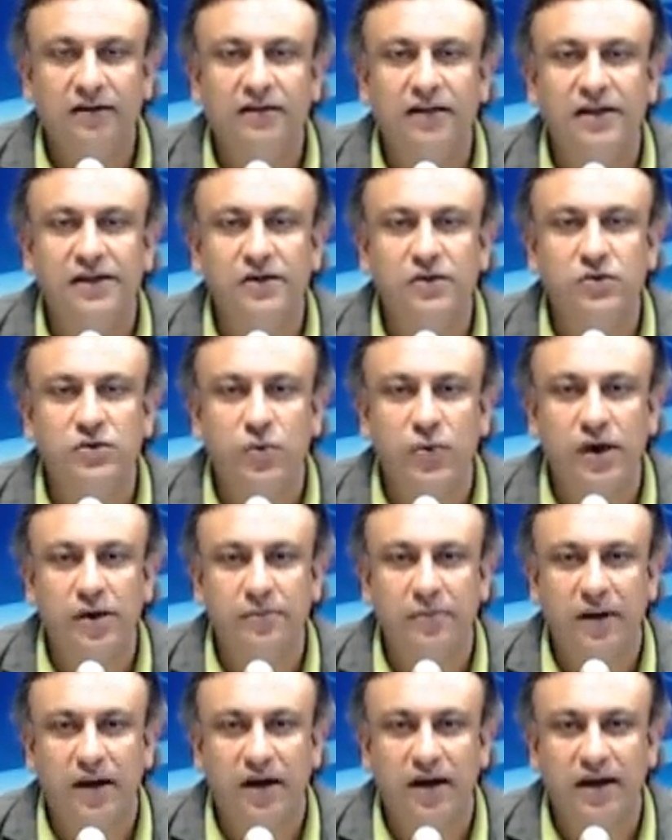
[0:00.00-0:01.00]
The news
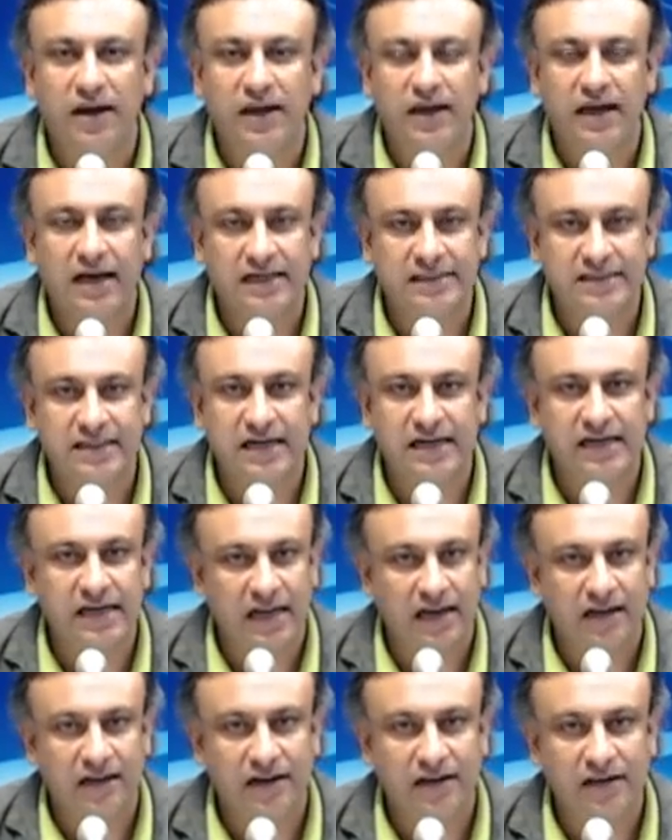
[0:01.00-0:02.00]
read by Hassan
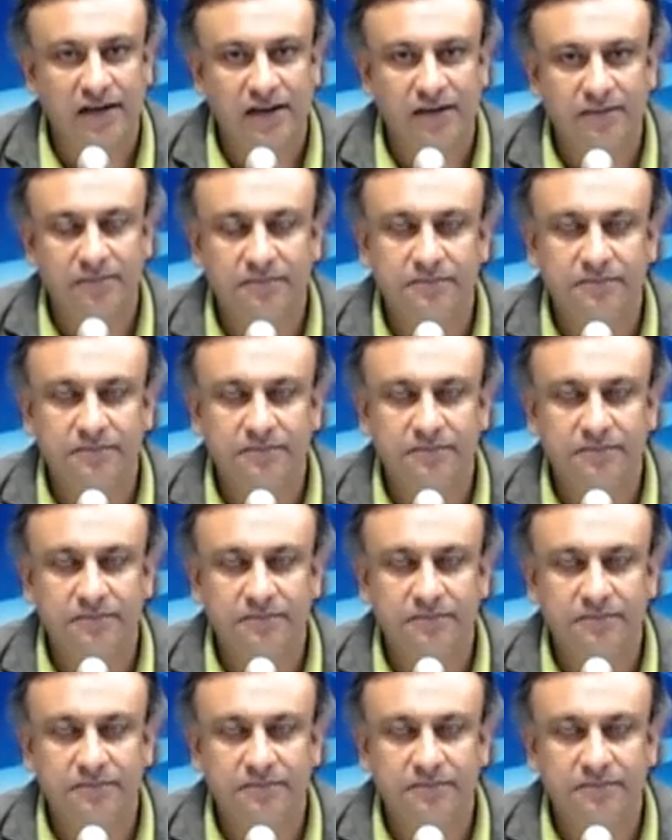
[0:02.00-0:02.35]
Gilani.